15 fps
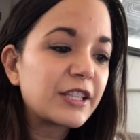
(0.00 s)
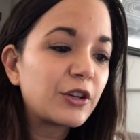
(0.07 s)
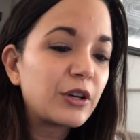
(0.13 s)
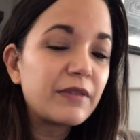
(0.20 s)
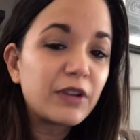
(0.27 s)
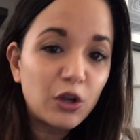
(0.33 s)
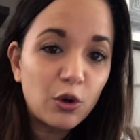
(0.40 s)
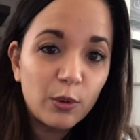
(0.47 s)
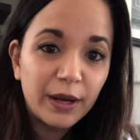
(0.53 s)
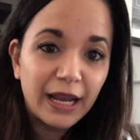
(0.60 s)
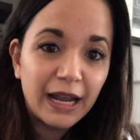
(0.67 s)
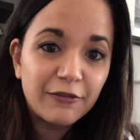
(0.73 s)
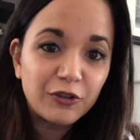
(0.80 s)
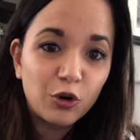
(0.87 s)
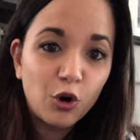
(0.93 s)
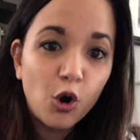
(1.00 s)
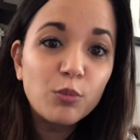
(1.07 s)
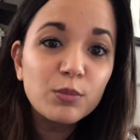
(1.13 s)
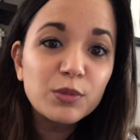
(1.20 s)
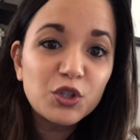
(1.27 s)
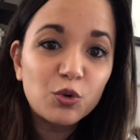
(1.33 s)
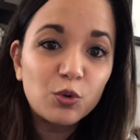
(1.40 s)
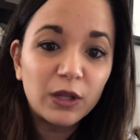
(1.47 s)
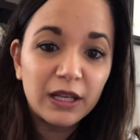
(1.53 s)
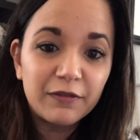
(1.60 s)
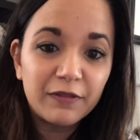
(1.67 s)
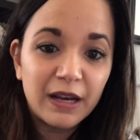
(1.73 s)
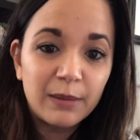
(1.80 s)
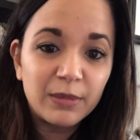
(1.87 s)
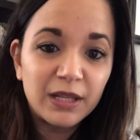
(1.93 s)
They're even going after homeschooling
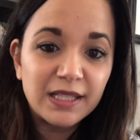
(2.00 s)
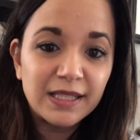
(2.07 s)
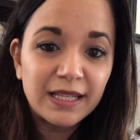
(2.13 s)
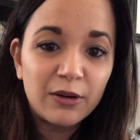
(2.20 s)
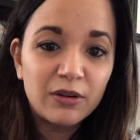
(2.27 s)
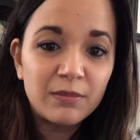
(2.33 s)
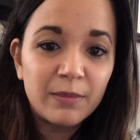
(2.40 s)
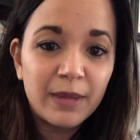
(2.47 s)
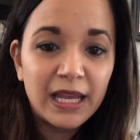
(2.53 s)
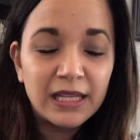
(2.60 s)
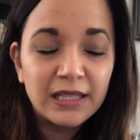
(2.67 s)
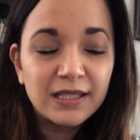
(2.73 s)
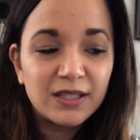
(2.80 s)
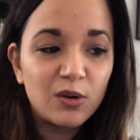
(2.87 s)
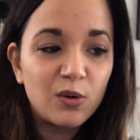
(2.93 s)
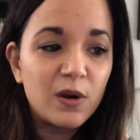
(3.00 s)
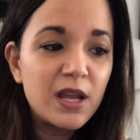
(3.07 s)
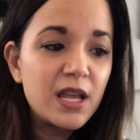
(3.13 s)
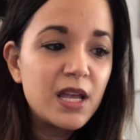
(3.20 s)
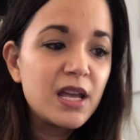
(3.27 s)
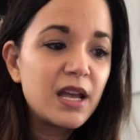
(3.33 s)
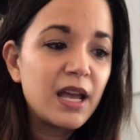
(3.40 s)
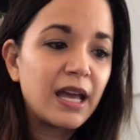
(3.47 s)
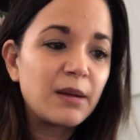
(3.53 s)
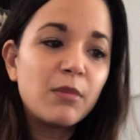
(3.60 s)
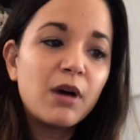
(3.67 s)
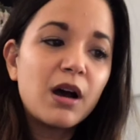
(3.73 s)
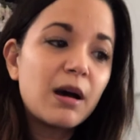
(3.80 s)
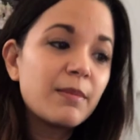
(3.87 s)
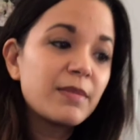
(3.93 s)
families now in Maine. So had a
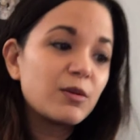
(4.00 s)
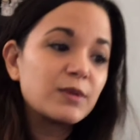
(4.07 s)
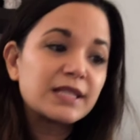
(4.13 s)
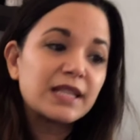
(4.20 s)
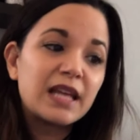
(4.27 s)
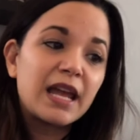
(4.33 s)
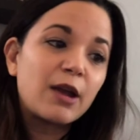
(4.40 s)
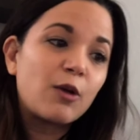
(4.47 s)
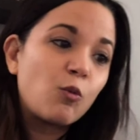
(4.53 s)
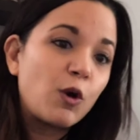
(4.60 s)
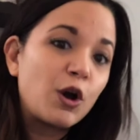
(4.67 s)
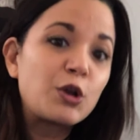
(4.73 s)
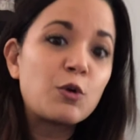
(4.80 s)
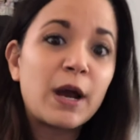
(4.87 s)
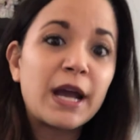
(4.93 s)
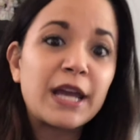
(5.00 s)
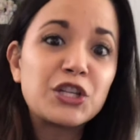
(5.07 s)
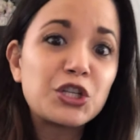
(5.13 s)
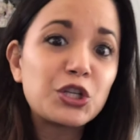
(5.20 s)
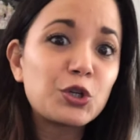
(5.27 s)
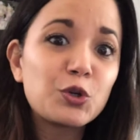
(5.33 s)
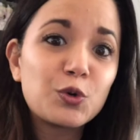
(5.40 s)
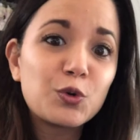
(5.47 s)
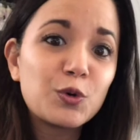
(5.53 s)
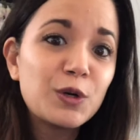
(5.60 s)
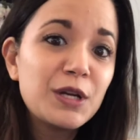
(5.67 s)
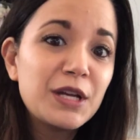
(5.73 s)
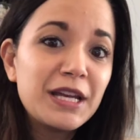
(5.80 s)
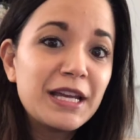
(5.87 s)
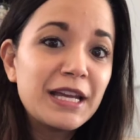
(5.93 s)
mom that was like, what do I
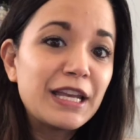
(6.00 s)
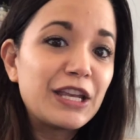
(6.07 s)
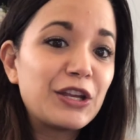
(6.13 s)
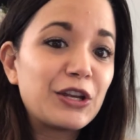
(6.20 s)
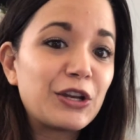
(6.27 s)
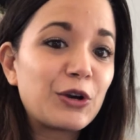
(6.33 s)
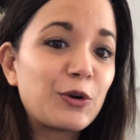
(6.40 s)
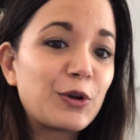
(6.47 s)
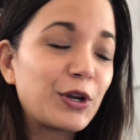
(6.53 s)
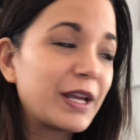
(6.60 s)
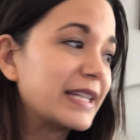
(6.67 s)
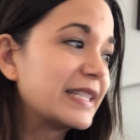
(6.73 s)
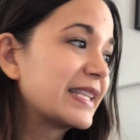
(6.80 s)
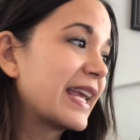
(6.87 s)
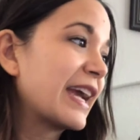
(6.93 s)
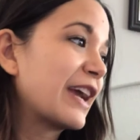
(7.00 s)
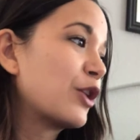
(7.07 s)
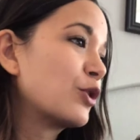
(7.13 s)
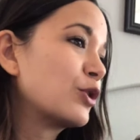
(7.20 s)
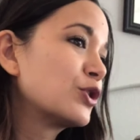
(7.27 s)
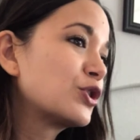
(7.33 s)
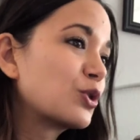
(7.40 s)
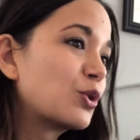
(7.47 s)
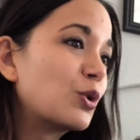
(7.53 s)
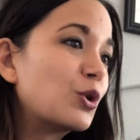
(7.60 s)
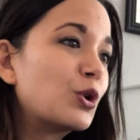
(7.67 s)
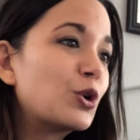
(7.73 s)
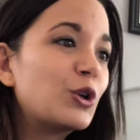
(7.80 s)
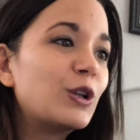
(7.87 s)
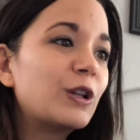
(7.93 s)
do? Your kids can't go to
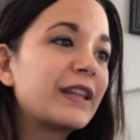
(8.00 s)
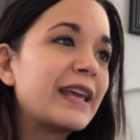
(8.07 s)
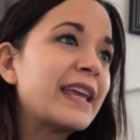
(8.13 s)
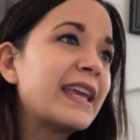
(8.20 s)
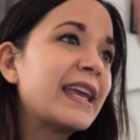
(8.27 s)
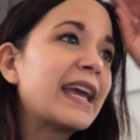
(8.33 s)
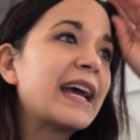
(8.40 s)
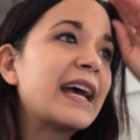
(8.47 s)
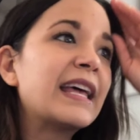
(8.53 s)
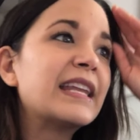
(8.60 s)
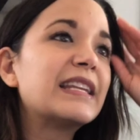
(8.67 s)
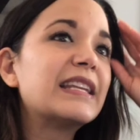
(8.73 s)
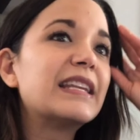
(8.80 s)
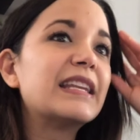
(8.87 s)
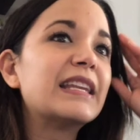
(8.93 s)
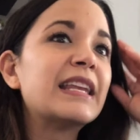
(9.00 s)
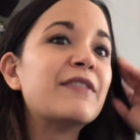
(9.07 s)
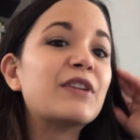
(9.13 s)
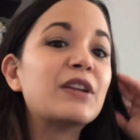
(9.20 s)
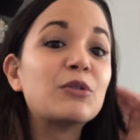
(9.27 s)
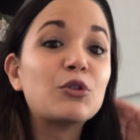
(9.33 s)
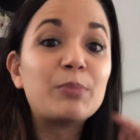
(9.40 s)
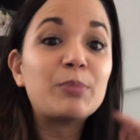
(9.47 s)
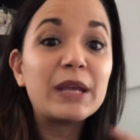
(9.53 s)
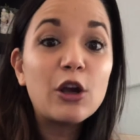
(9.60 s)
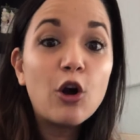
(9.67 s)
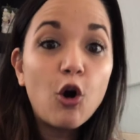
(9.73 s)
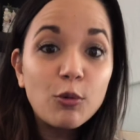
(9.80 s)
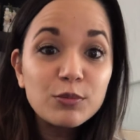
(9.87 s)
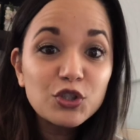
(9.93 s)
school. They can't even be
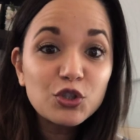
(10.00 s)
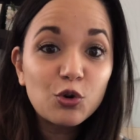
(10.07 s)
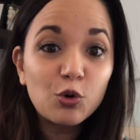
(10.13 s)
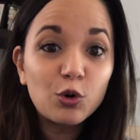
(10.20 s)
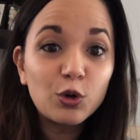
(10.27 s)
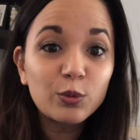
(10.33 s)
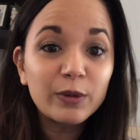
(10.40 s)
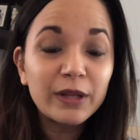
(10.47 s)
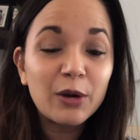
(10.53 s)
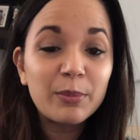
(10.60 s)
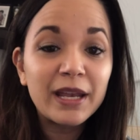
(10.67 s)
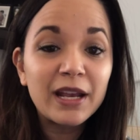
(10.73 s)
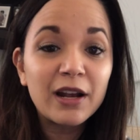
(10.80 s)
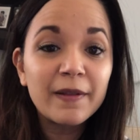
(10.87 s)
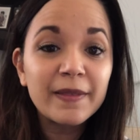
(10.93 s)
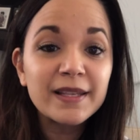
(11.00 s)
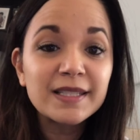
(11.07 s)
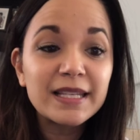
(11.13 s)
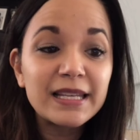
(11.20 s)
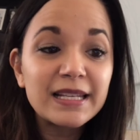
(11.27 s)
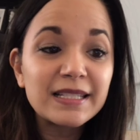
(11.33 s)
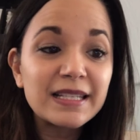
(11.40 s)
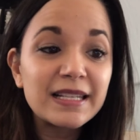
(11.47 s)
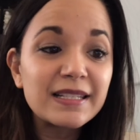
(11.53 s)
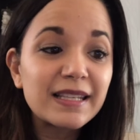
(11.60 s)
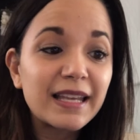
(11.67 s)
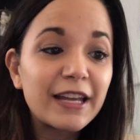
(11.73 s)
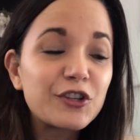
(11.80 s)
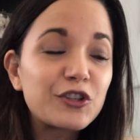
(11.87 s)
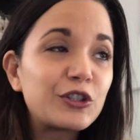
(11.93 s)
homeschooled without being on the CDC
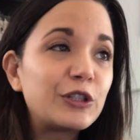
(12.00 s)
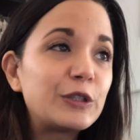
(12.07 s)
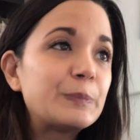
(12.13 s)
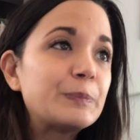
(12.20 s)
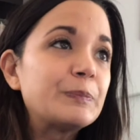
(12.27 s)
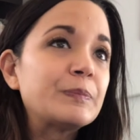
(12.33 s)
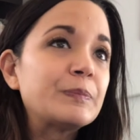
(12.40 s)
schedule.